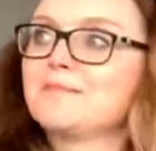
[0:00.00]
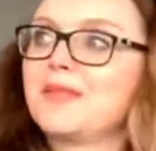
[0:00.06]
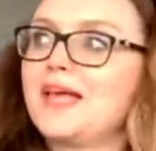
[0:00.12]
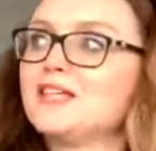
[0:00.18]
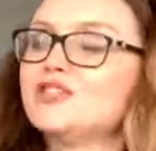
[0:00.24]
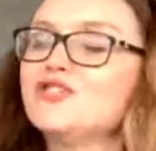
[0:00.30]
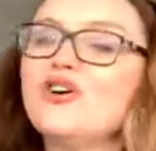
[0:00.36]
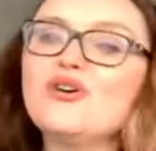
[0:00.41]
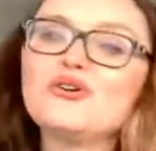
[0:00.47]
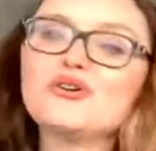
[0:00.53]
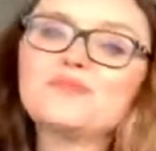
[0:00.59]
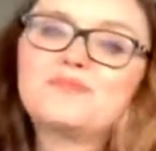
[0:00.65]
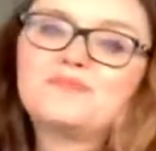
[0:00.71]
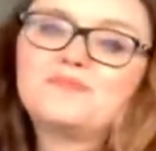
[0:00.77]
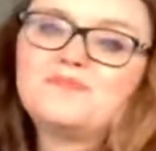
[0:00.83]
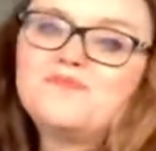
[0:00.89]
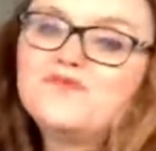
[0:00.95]
it's
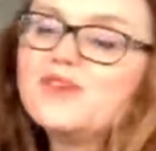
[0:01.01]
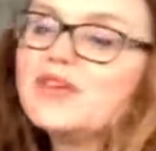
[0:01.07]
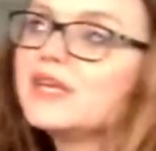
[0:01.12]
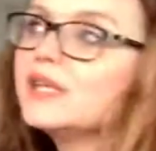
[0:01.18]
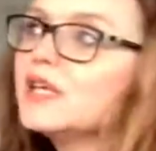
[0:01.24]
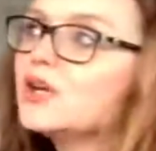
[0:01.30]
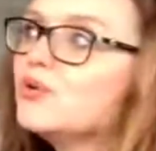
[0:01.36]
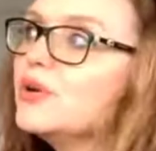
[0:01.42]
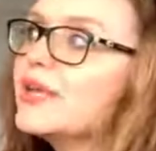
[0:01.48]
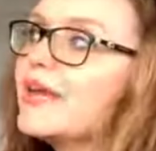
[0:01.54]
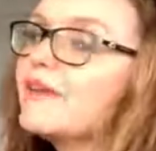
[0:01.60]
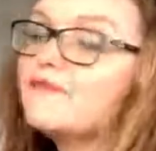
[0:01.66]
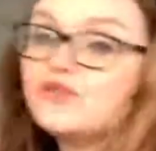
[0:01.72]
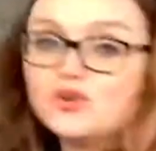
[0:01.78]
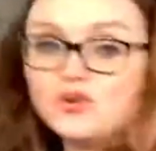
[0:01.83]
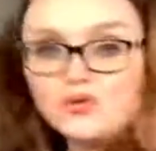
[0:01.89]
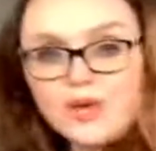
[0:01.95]
not really going to give
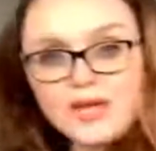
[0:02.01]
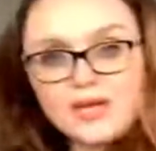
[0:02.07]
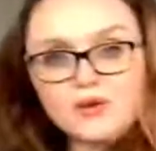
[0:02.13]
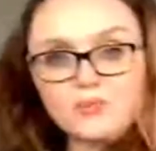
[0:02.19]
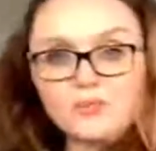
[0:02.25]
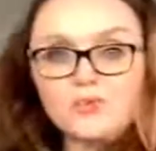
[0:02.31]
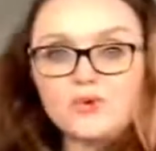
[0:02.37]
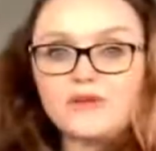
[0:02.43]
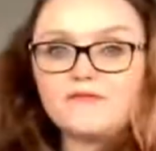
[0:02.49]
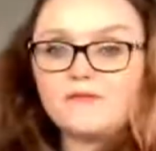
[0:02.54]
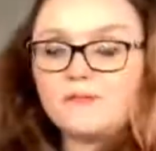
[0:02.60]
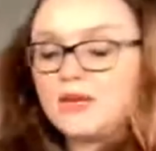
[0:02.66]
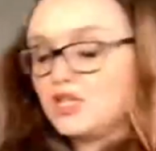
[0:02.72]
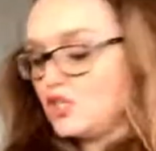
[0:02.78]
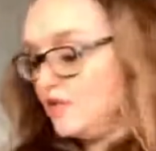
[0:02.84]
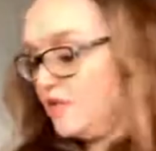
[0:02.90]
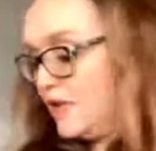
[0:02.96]
you any more
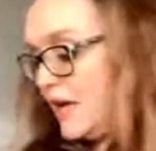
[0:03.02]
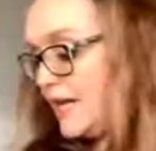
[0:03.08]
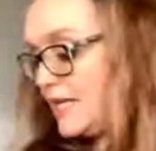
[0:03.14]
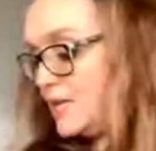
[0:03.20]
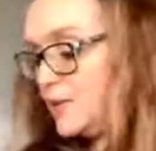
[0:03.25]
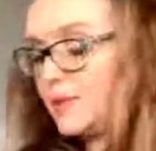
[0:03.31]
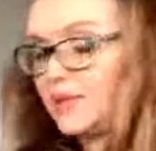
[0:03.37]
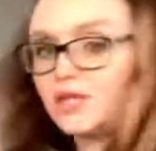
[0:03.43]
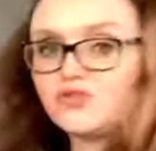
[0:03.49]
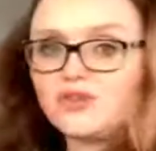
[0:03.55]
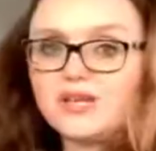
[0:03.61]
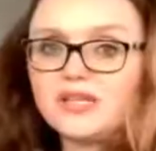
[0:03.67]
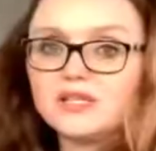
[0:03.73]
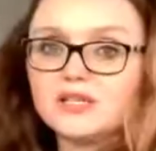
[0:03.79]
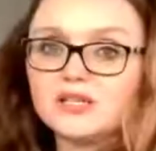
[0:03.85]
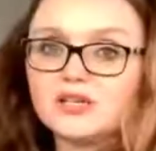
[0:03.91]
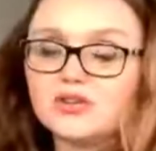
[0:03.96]
information if you're adequately
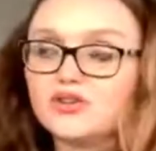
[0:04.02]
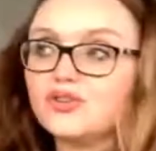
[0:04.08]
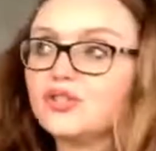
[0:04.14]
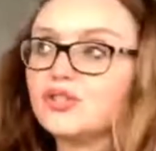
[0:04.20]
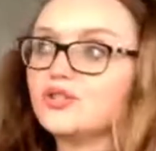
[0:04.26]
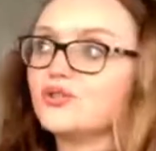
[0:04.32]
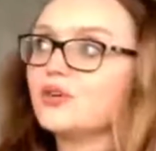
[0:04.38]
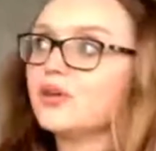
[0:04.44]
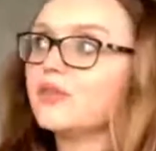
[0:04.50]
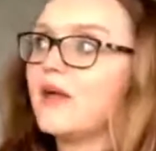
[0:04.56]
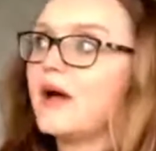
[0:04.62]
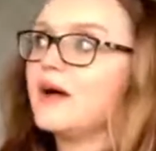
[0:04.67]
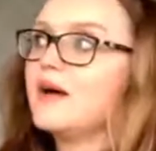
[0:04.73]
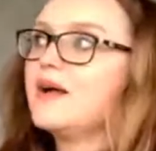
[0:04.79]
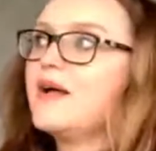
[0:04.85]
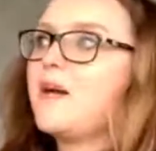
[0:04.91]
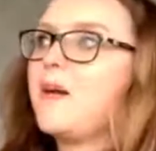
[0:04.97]
trained and you're good at doing
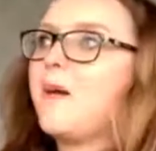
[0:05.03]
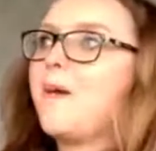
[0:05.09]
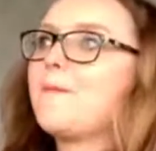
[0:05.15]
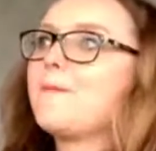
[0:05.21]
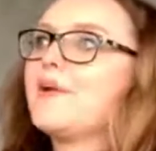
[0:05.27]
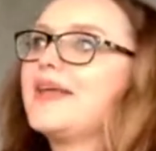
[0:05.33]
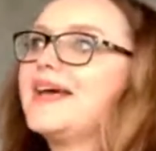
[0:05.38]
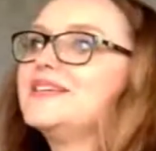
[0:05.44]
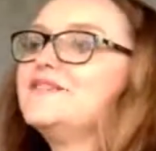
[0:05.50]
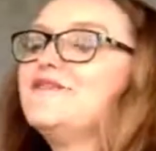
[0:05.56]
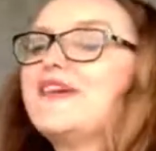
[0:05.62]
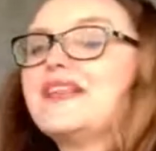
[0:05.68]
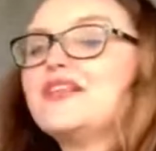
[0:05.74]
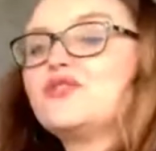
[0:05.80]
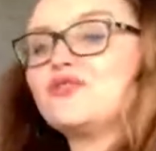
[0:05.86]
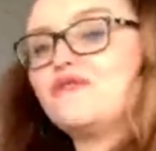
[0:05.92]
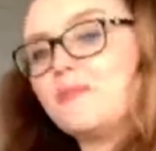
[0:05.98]
that, but it is
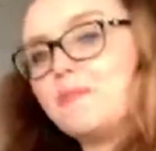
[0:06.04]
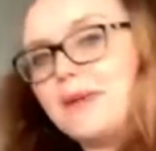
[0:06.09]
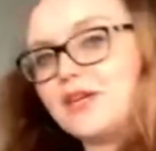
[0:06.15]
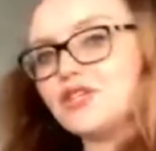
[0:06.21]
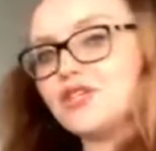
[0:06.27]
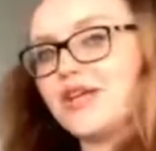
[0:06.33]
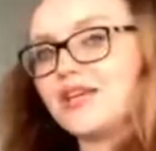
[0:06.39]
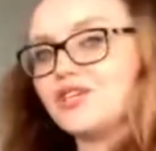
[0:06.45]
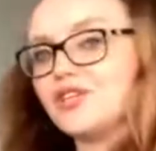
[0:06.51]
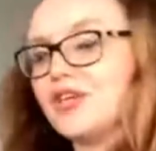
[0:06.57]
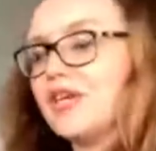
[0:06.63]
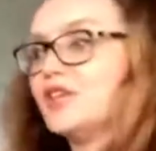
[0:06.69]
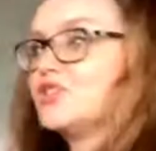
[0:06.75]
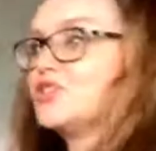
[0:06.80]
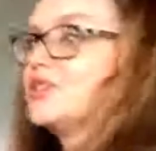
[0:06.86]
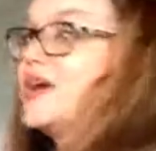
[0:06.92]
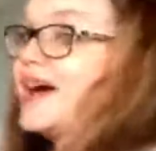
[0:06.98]
very good for patient
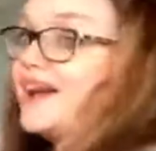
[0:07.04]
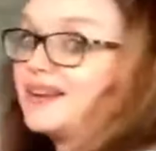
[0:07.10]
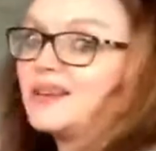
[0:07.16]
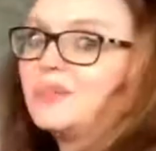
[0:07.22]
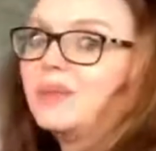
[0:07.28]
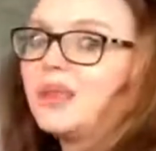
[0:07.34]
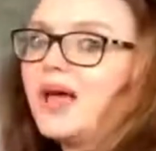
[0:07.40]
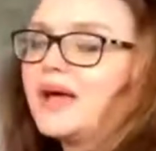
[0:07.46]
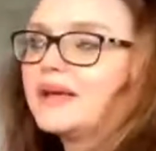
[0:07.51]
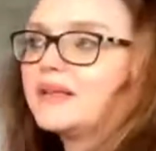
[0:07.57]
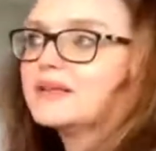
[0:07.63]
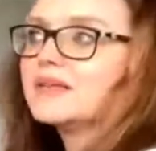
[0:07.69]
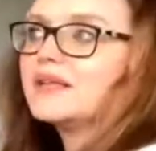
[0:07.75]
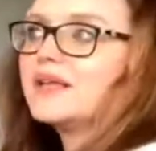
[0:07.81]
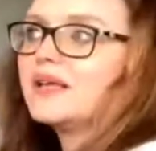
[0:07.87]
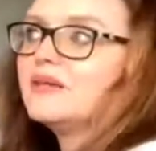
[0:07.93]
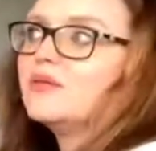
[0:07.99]
education and compliance,
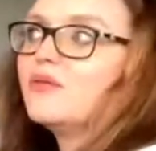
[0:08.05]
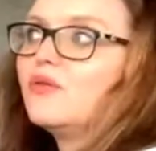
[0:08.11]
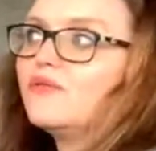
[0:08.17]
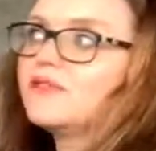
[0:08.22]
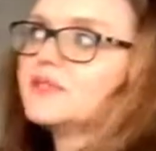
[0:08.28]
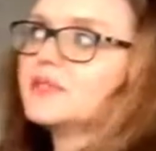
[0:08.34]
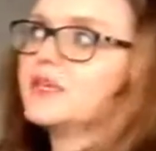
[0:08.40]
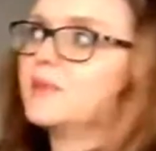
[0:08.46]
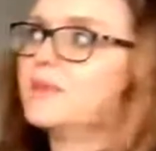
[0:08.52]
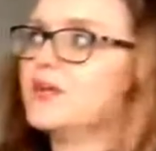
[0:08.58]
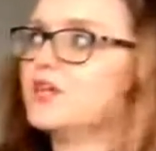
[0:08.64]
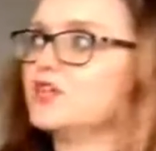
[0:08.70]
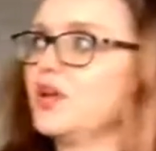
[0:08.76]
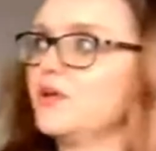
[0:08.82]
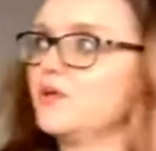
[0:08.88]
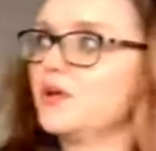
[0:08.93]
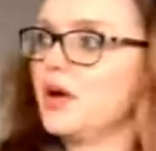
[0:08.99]
and then obviously your
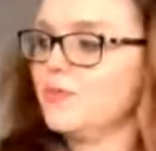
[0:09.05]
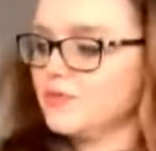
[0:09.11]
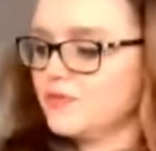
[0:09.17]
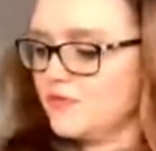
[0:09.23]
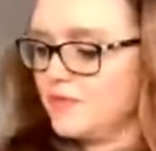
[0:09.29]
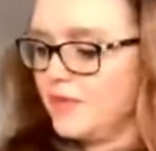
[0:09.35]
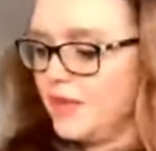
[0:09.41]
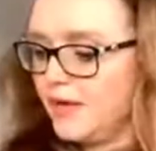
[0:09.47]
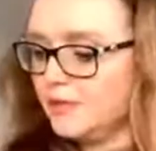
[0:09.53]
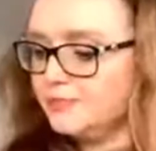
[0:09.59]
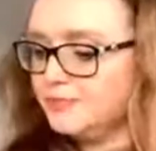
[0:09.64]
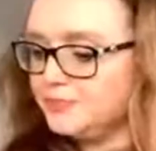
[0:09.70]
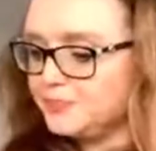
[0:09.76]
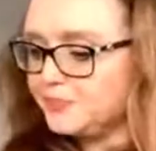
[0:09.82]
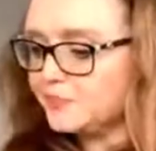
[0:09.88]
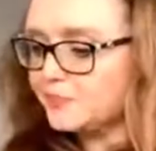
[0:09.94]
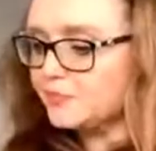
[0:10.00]
patient outcomes from there.
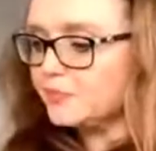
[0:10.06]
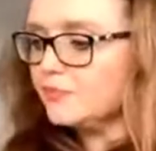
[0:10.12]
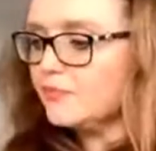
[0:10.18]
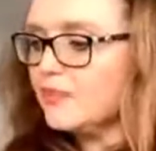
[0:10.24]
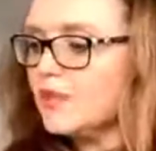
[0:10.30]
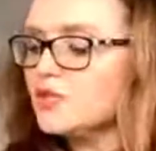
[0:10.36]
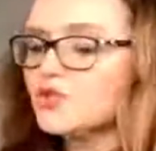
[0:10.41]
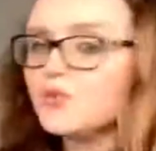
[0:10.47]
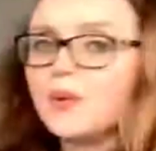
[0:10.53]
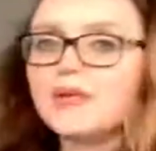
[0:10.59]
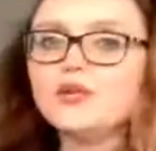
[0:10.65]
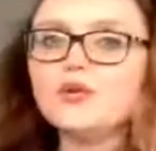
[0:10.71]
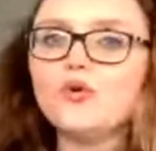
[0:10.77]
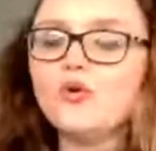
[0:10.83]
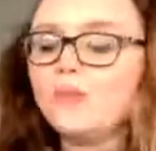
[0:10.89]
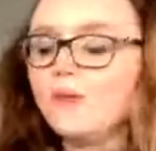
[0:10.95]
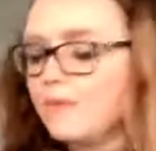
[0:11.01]
So when you
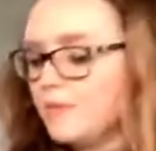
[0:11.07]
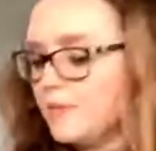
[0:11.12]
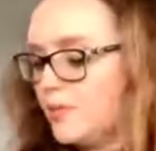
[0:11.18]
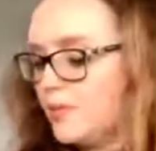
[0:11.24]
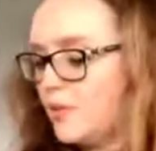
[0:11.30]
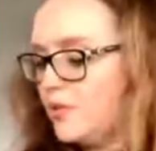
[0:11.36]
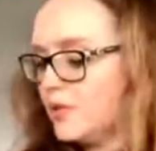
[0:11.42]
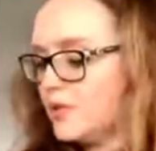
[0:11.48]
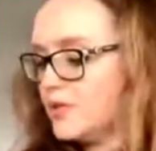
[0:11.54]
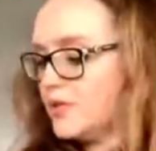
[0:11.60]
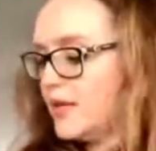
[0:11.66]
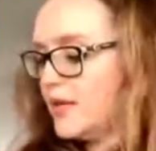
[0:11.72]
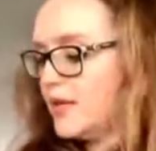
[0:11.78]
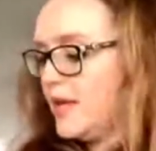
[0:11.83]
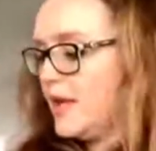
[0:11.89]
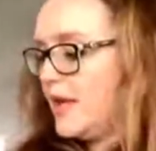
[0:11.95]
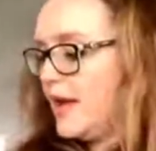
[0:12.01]
open up the box,
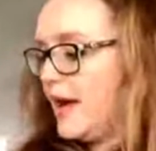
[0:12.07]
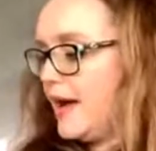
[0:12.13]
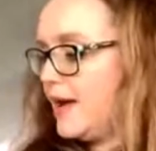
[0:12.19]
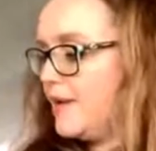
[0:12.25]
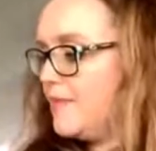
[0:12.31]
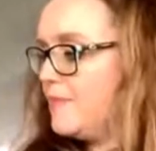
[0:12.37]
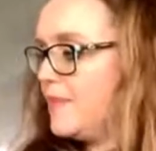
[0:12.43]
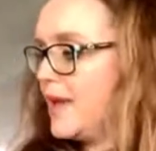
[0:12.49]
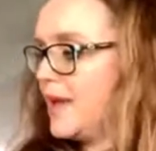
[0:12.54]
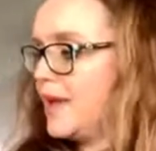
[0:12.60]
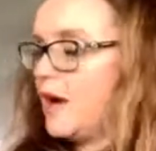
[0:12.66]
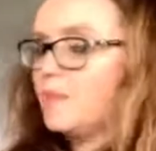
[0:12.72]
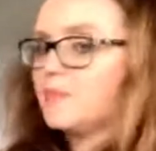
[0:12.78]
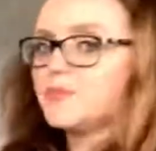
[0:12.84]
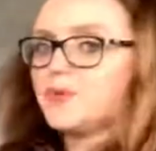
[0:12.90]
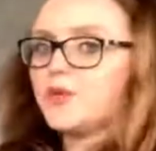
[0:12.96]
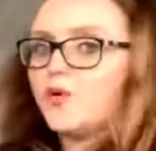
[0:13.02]
it
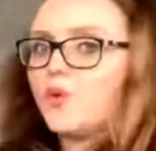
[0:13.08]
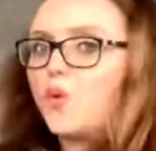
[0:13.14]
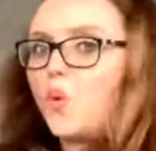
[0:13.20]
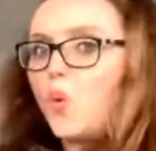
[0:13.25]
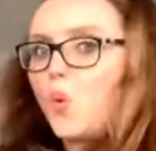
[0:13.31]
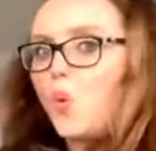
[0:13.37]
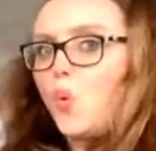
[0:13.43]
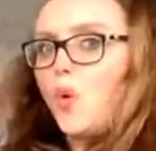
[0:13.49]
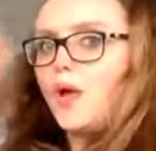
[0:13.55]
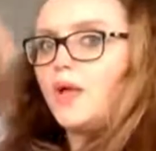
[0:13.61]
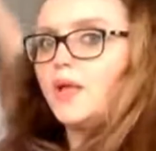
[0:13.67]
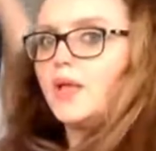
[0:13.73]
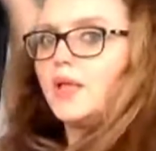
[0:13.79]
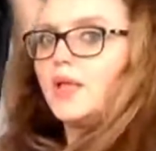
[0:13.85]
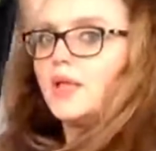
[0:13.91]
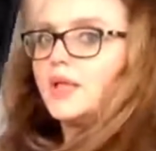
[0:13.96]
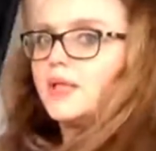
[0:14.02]
comes with all
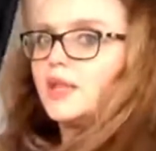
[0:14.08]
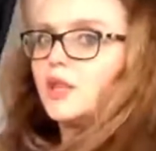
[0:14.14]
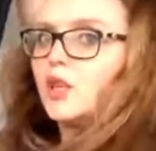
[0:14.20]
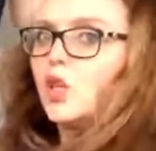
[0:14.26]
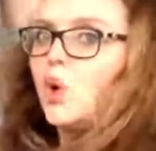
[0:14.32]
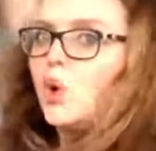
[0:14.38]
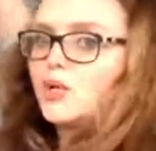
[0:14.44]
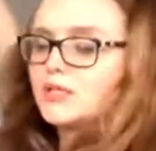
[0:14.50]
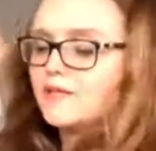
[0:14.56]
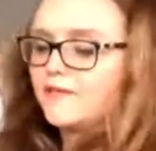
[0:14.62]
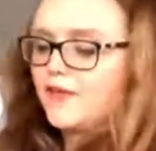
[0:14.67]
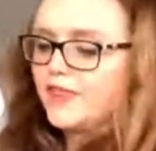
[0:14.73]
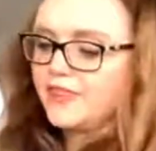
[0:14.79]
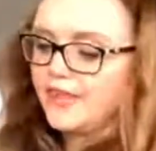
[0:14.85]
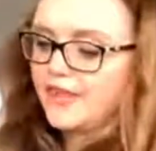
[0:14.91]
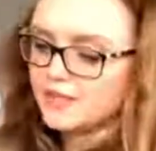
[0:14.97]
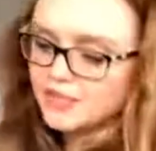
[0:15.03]
lots of
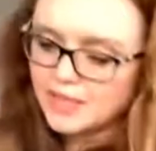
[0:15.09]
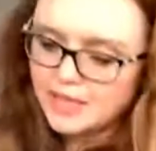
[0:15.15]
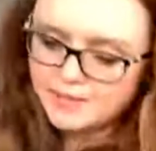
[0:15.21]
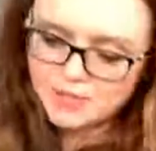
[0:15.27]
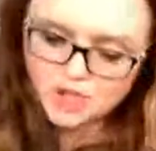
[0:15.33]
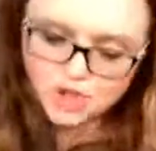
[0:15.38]
fun things. So let me